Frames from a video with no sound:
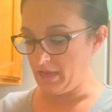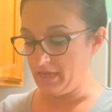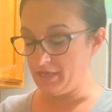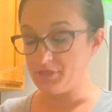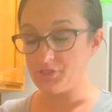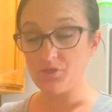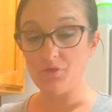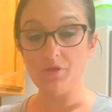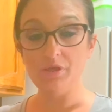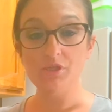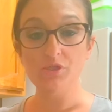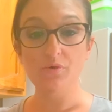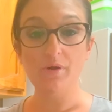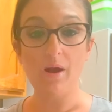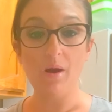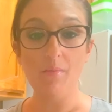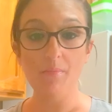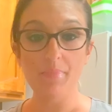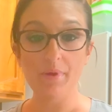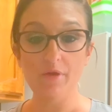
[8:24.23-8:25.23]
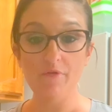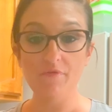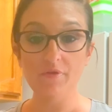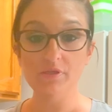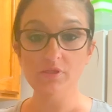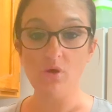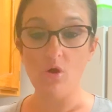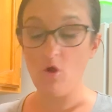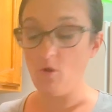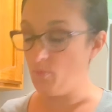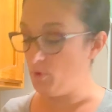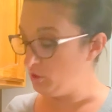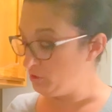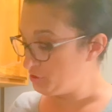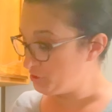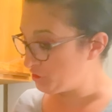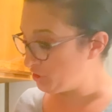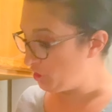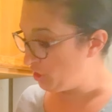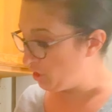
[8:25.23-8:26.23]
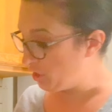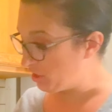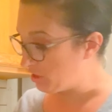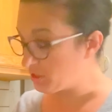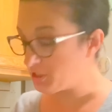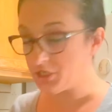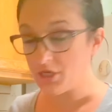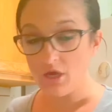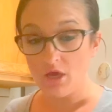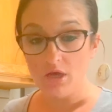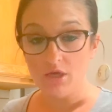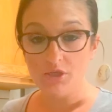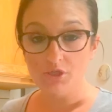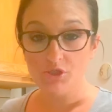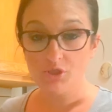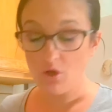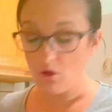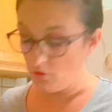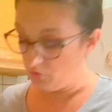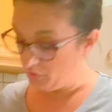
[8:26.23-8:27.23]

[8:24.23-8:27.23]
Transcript: so this ground beef is almost cooked. So